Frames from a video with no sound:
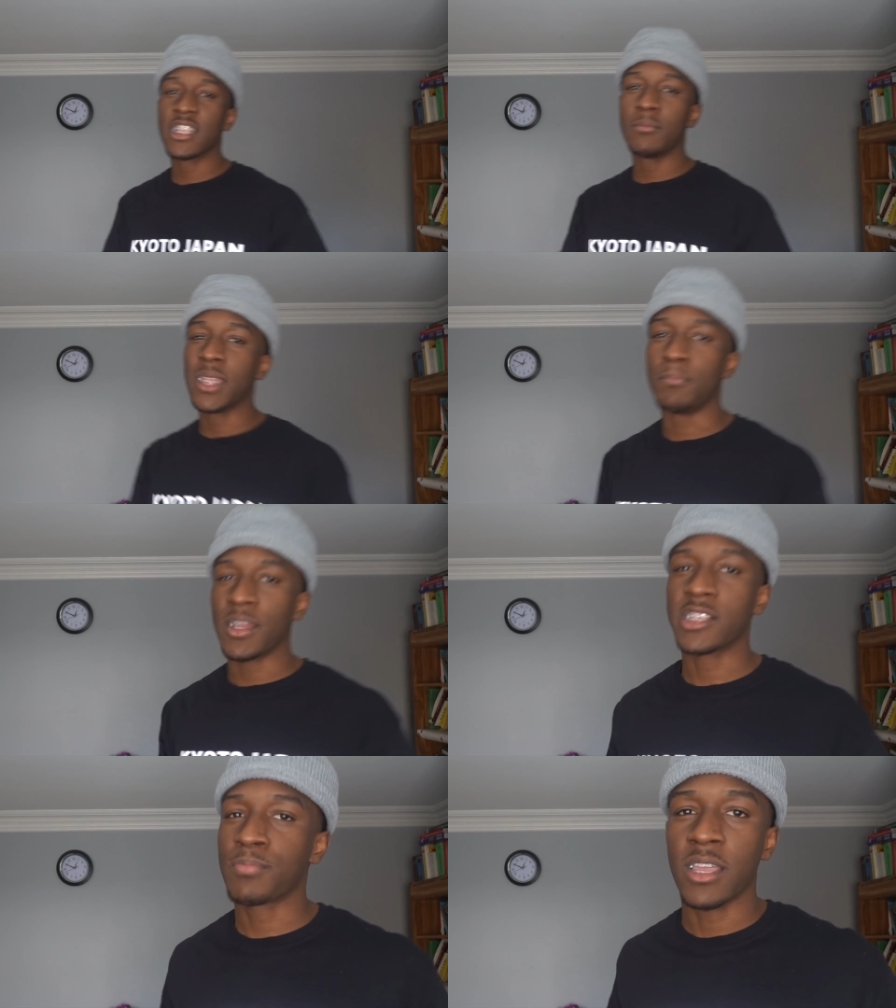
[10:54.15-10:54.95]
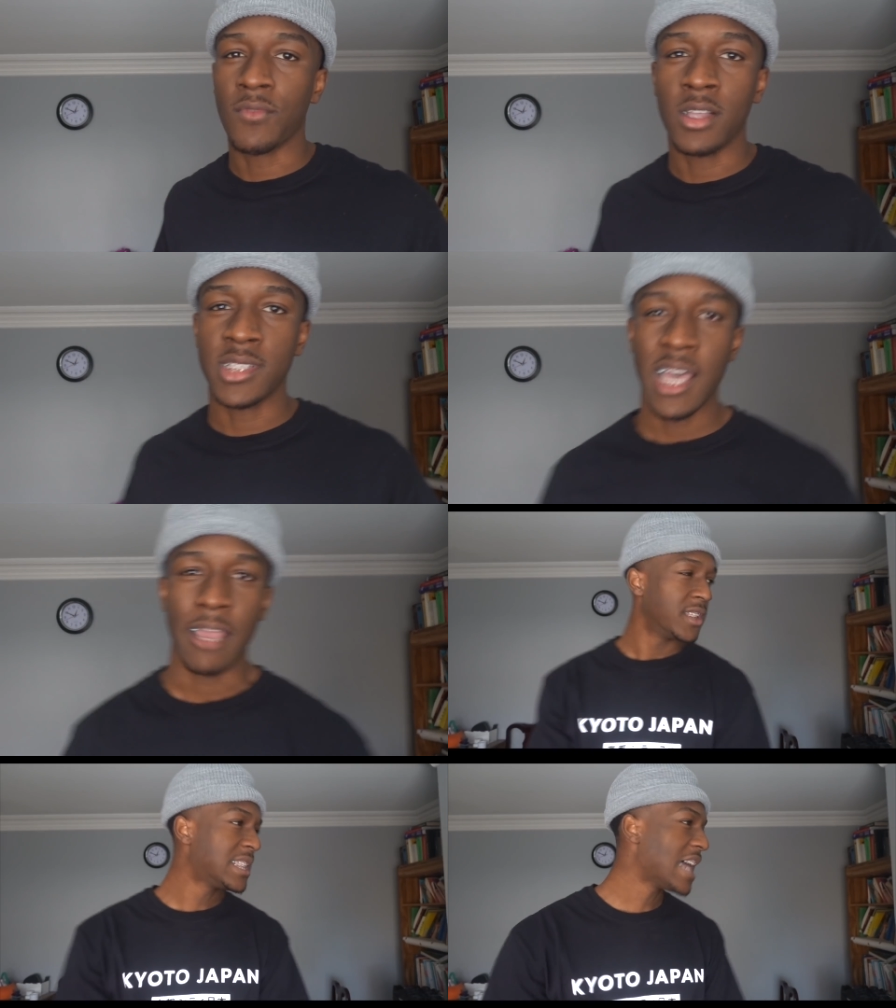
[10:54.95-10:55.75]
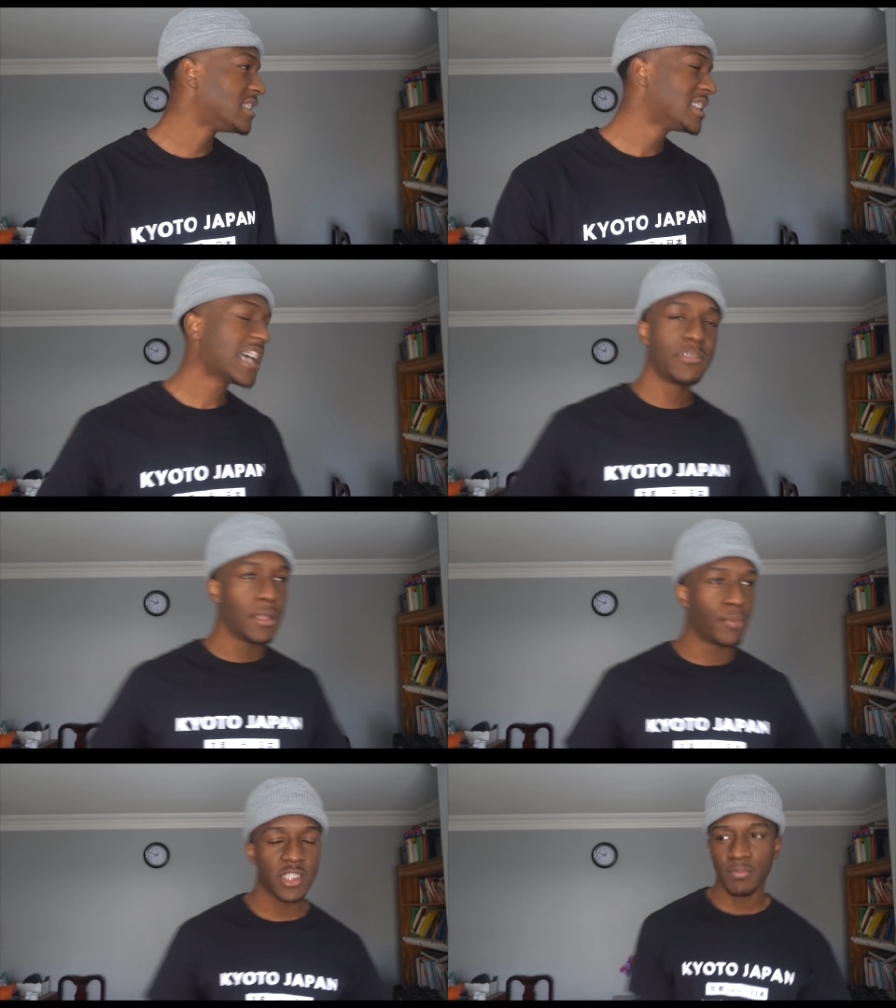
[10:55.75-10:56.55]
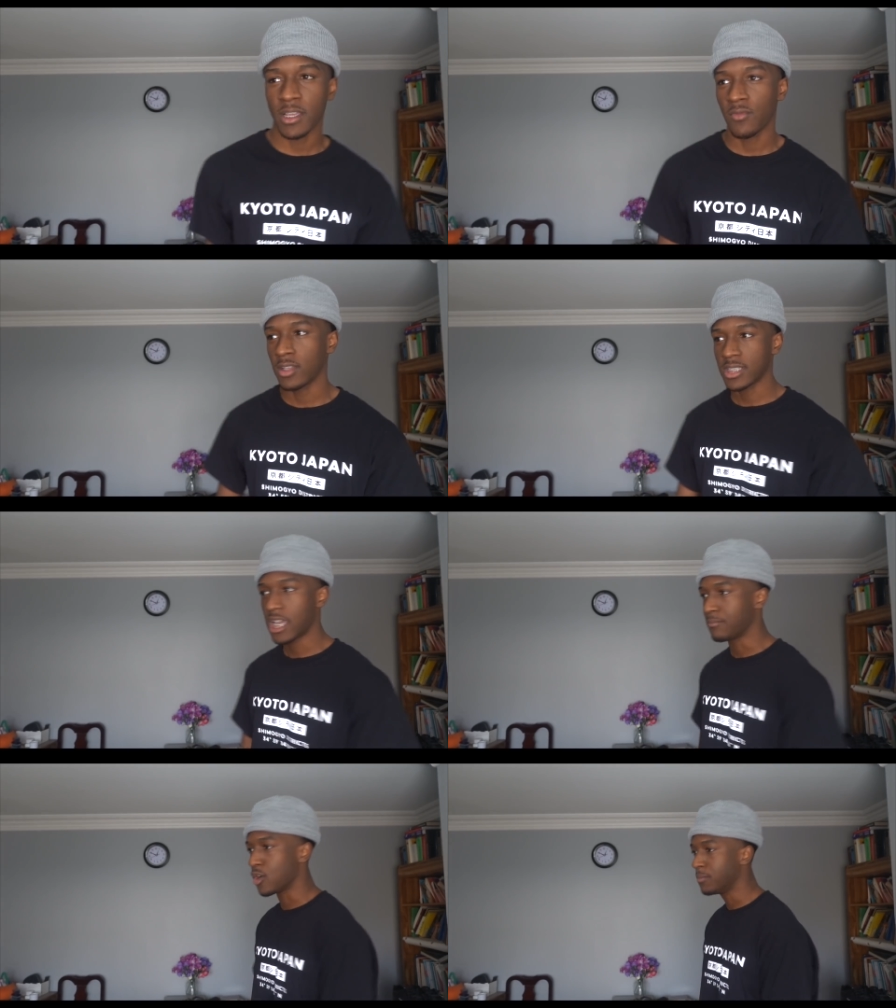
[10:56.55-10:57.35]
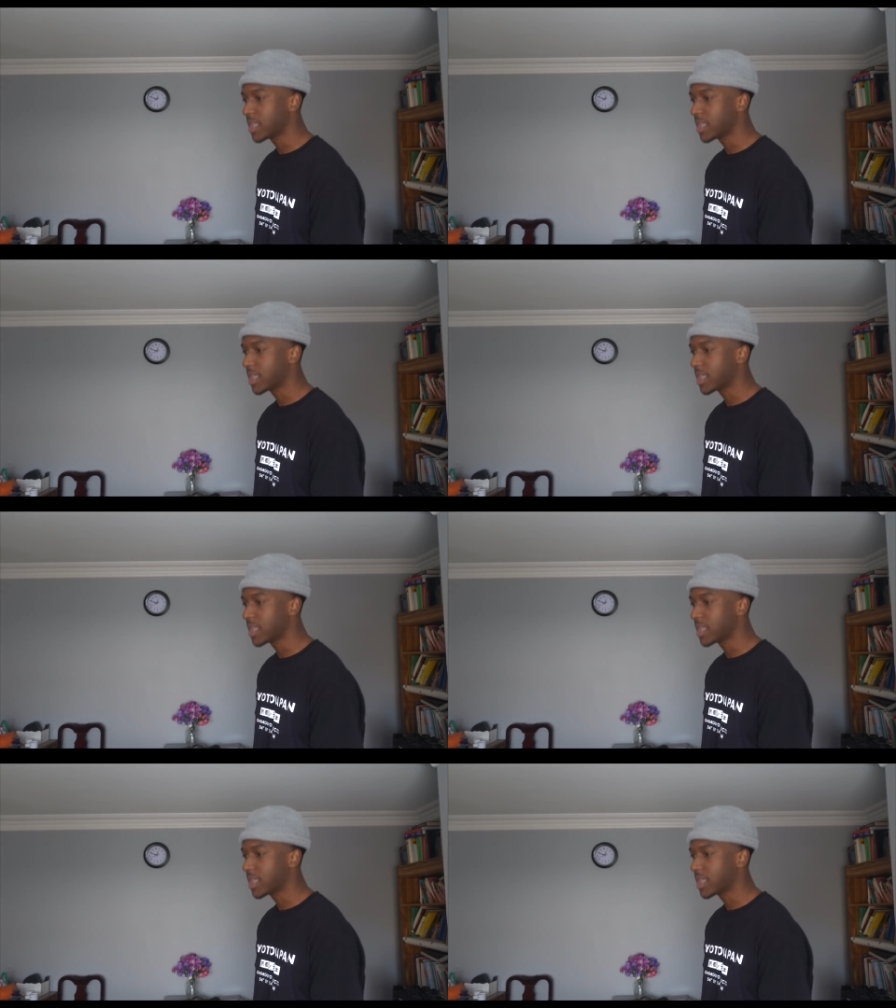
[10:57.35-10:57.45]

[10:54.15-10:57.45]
is gonna be the biggest prank of all time. This has this has to be the biggest prank of all time, bro.